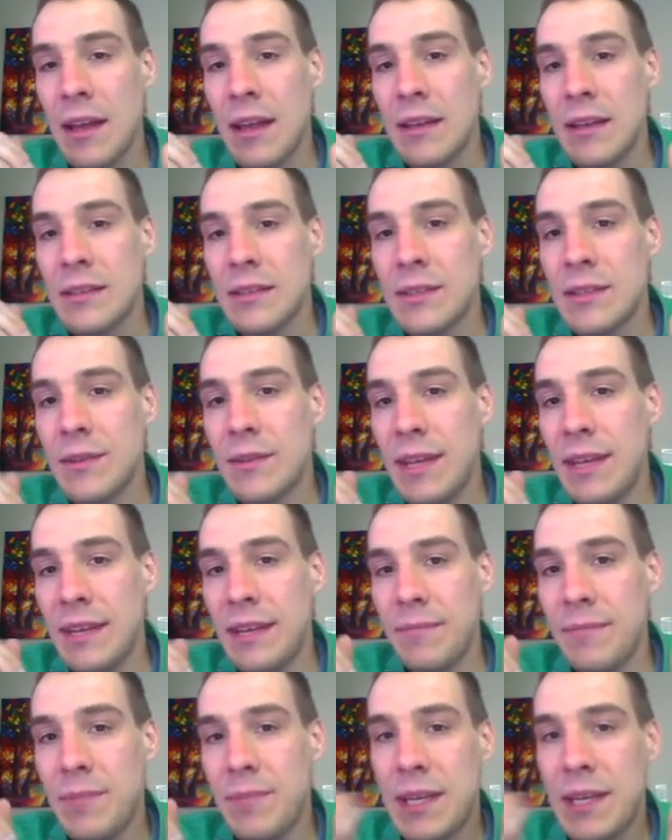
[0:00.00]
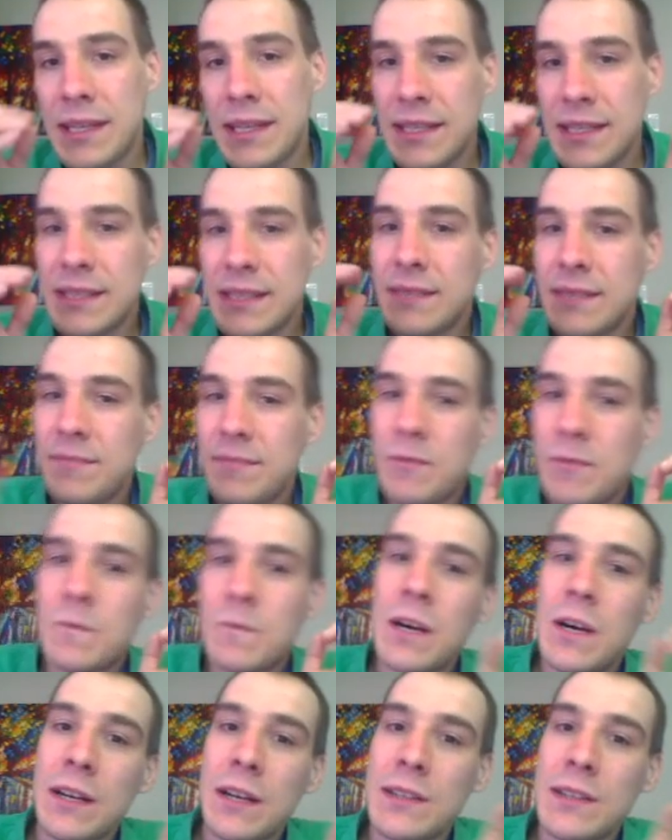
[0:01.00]
So because
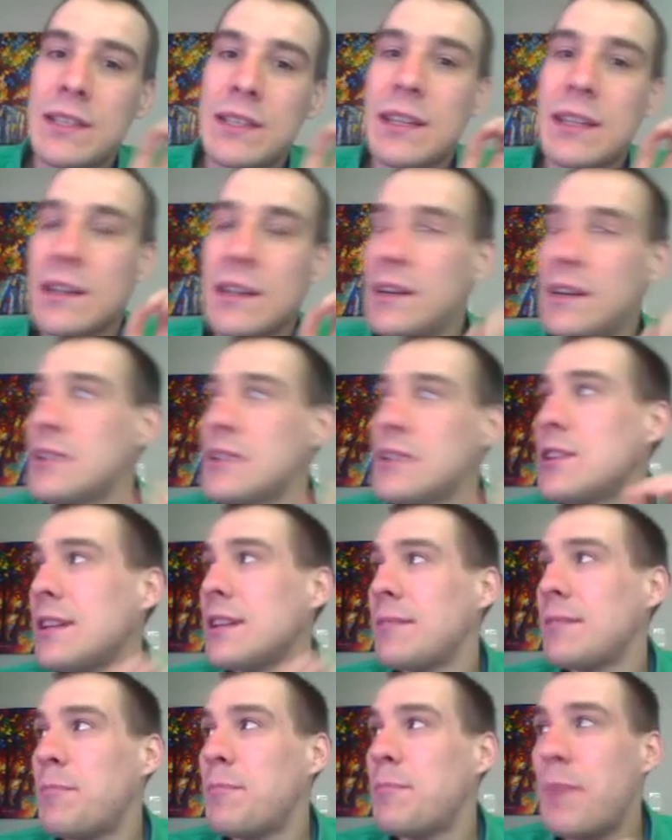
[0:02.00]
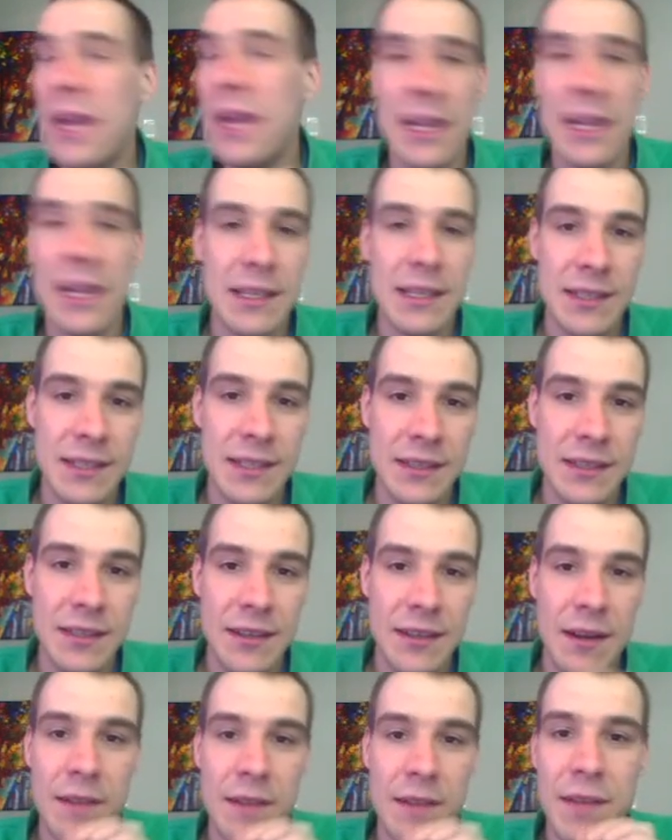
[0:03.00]
water is the conjugate base
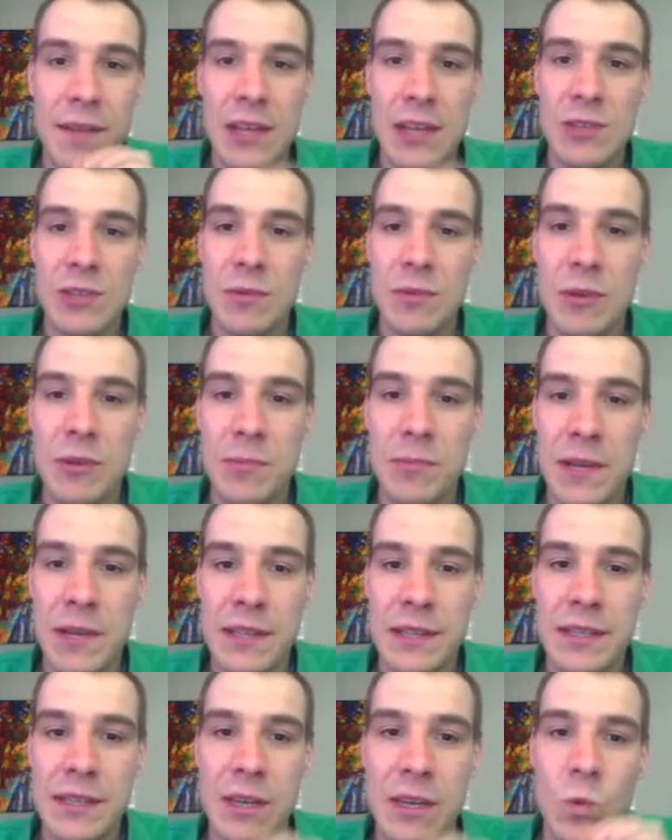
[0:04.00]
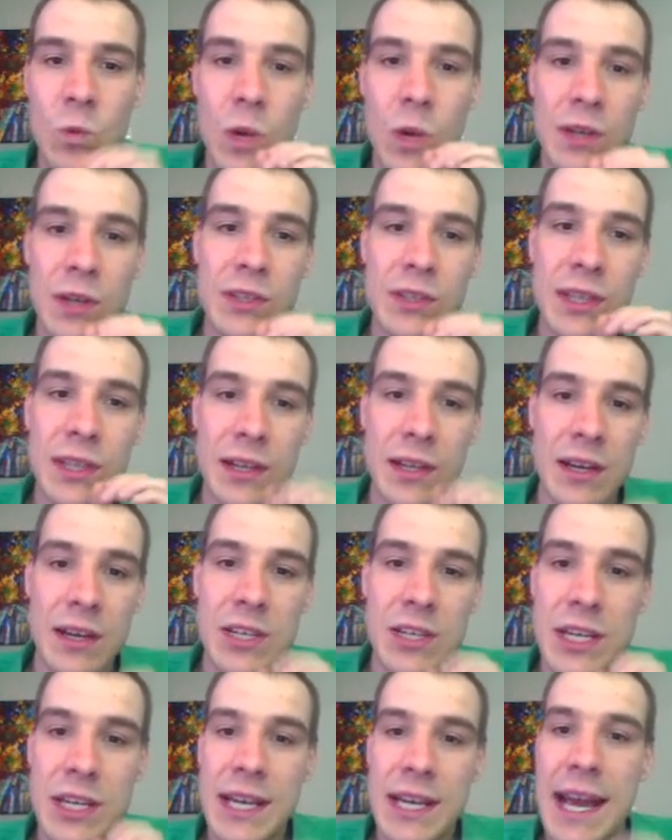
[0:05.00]
of H3O+, and water is the
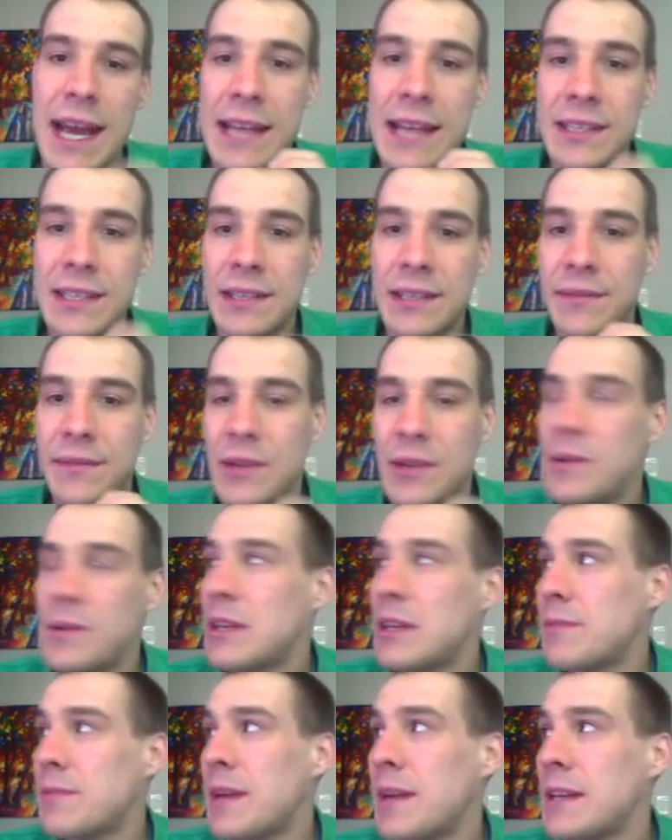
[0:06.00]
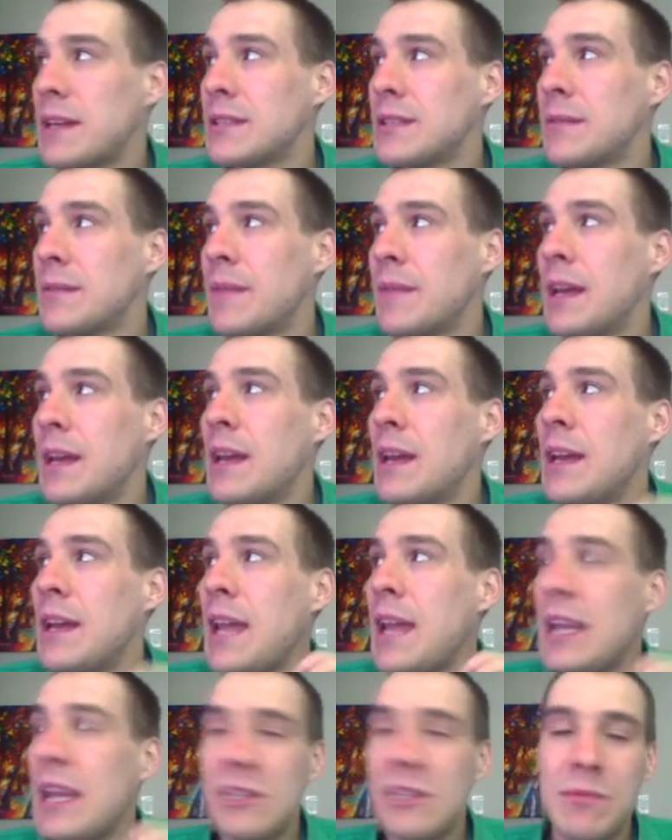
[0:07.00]
conjugate acid of OH-,
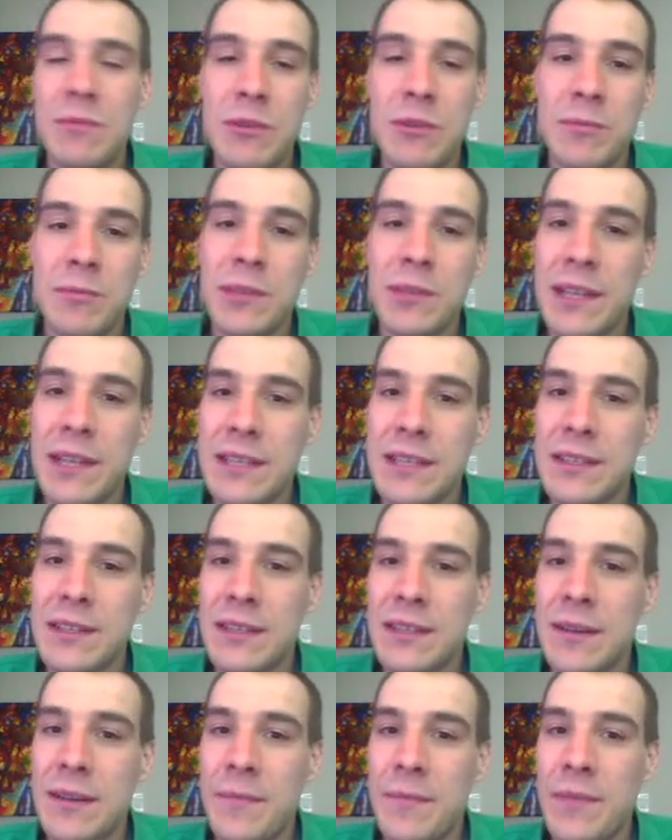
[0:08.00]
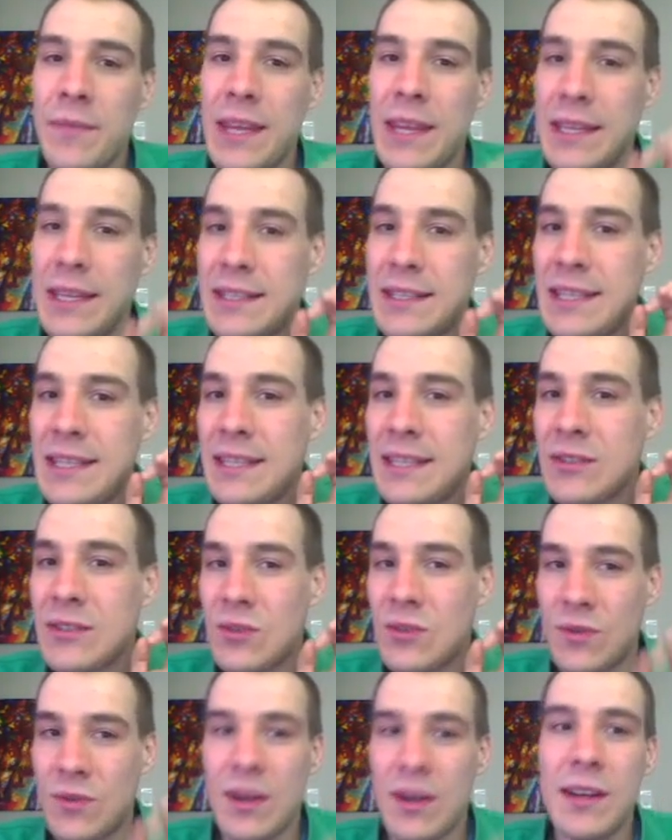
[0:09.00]
H3O+ is the
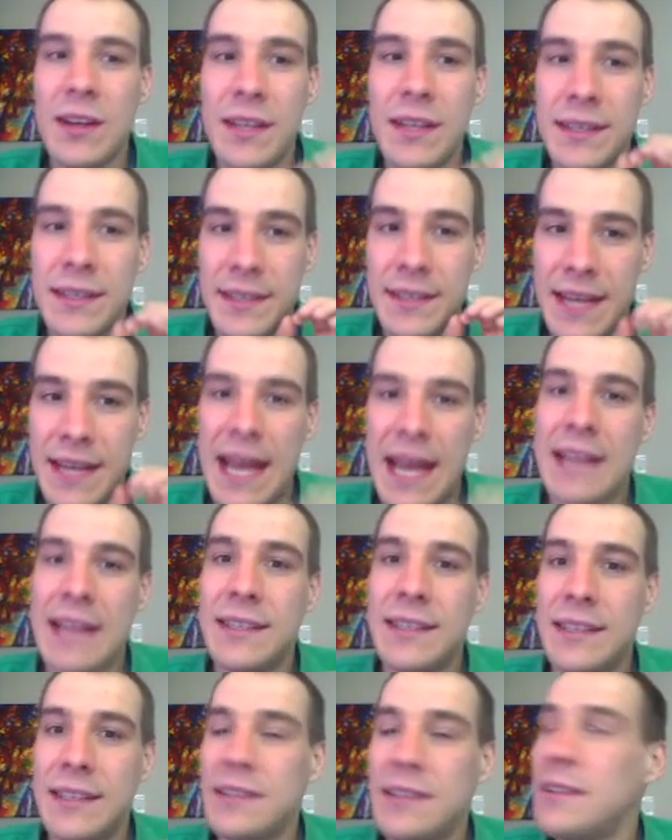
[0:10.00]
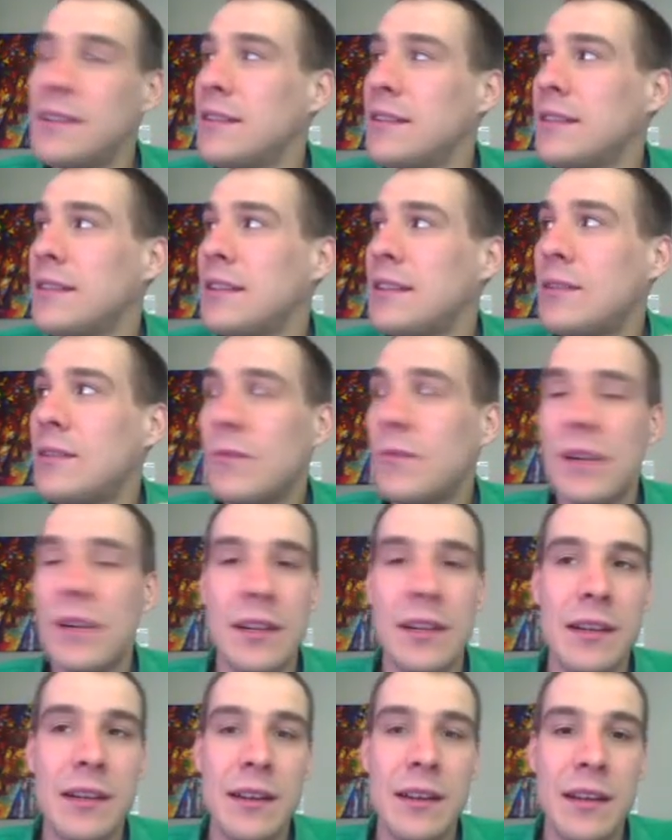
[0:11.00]
strongest acid in
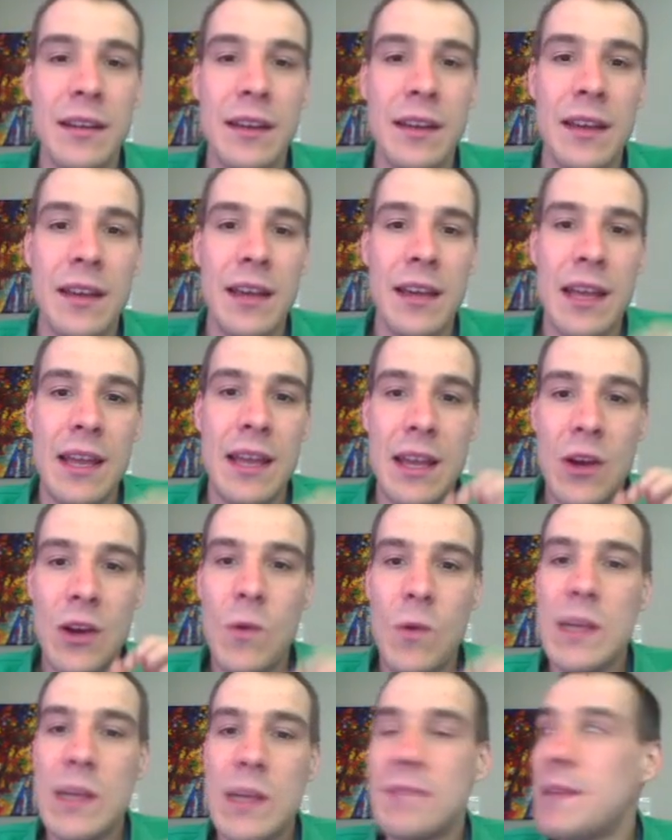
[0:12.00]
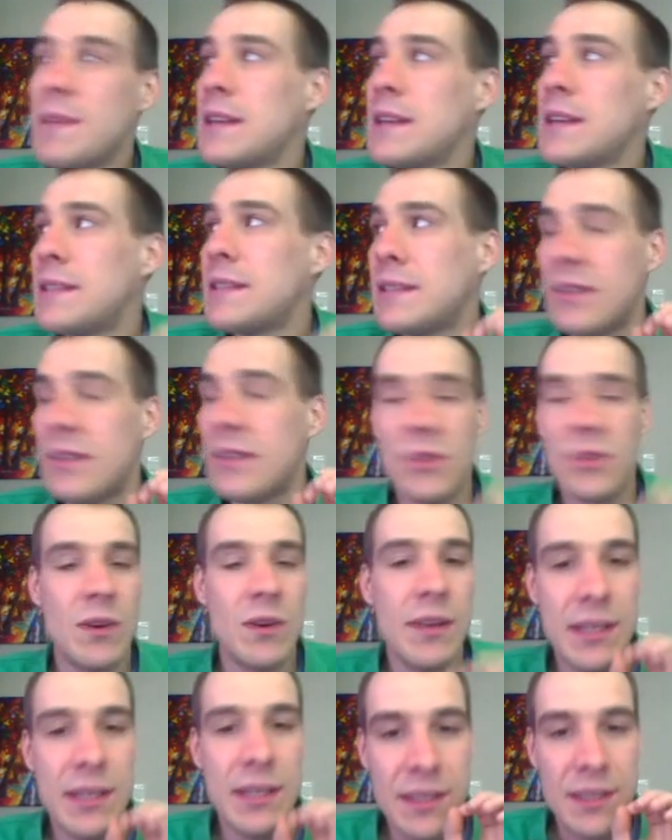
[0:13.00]
water, and OH- is the
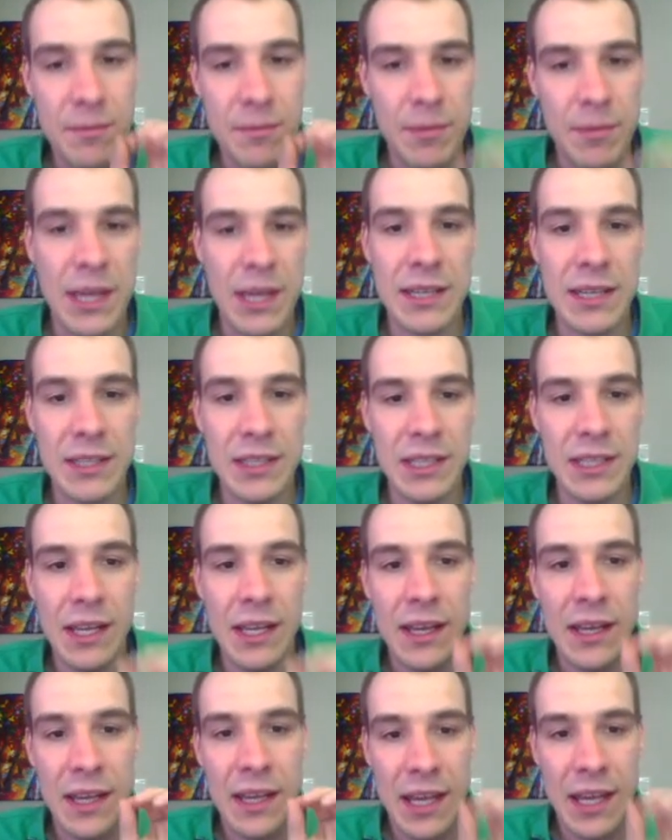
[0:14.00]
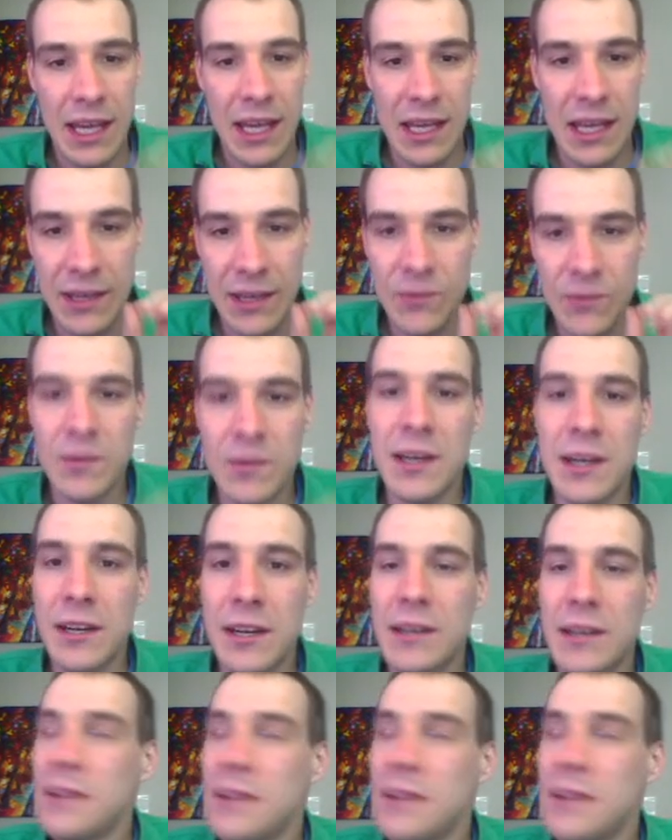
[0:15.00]
strongest base in water,